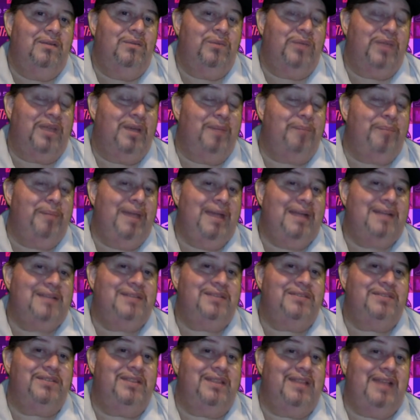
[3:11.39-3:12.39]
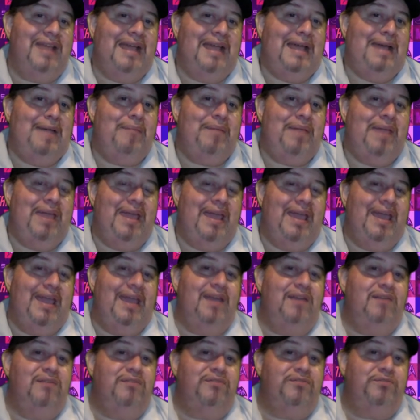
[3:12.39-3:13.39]
we cut back to the lab,
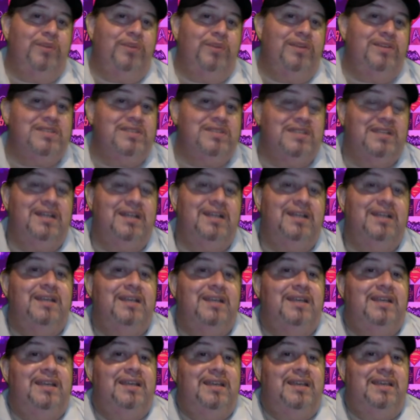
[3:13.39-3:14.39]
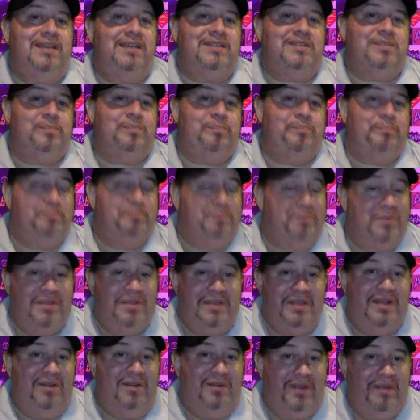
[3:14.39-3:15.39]
and Fuerza is,
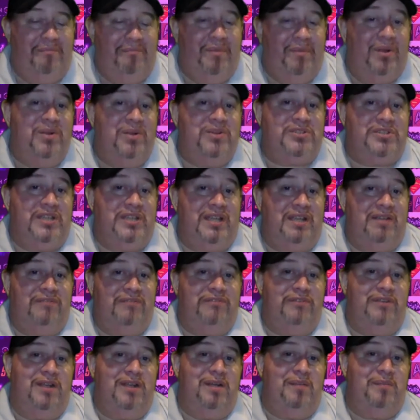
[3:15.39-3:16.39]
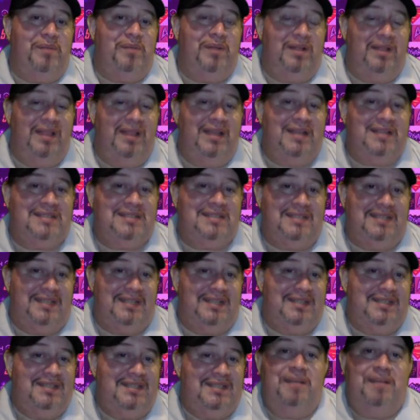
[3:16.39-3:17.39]
you know, emerging from
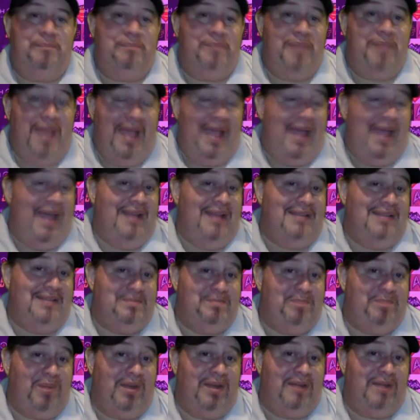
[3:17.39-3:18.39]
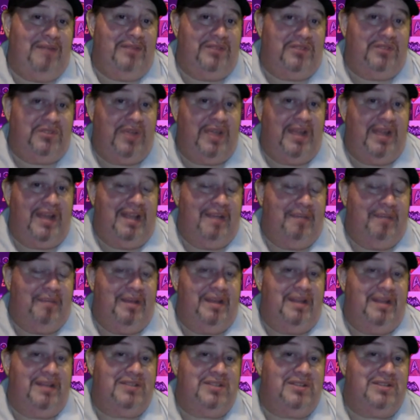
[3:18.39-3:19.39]
Alexa as part of the training, but
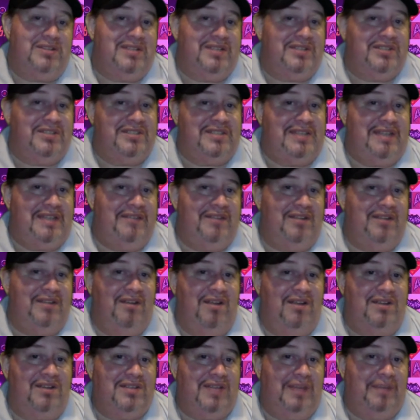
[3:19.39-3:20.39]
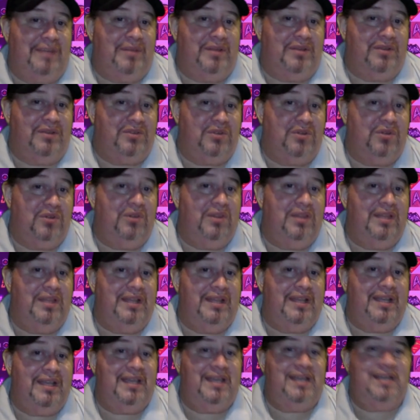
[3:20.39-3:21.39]
it turns out she's having a hard time
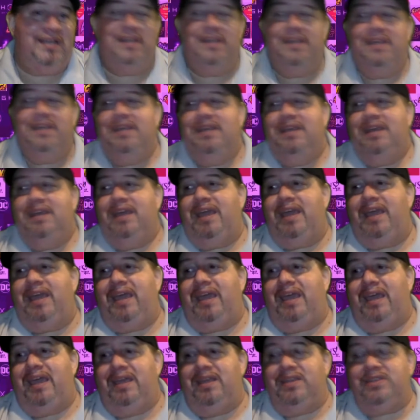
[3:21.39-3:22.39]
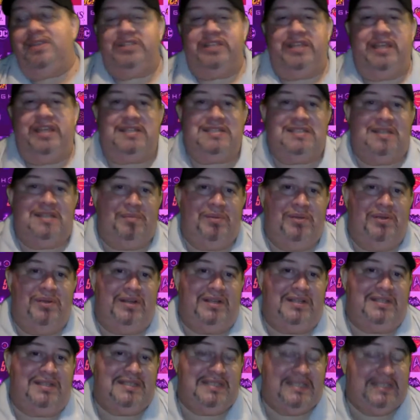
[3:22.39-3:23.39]
controlling it, and she ends up
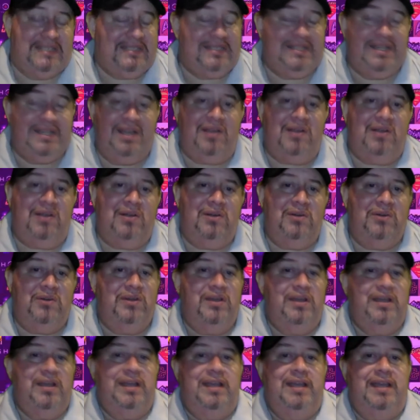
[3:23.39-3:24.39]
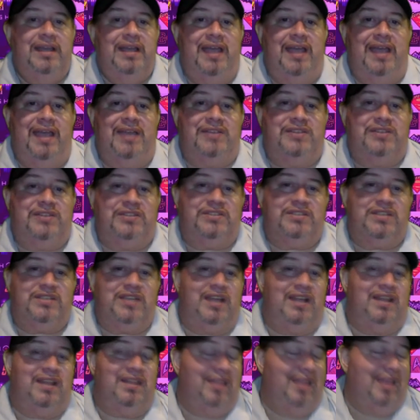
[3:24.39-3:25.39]
hurting Cisco, and she's
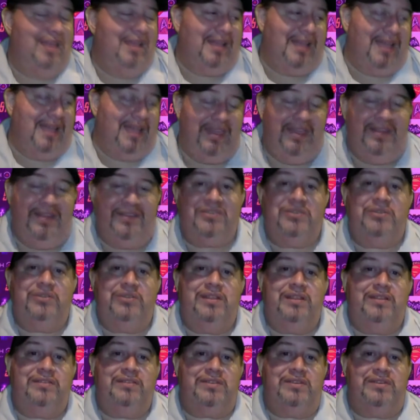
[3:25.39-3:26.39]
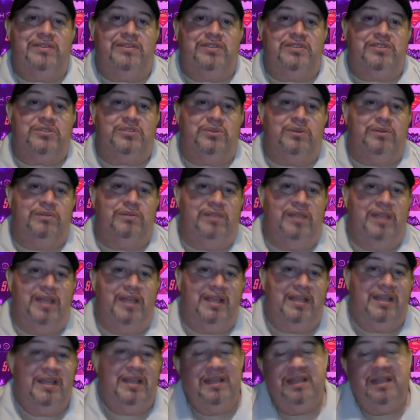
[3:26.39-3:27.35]
kind of like, I can't do this, and she sort of like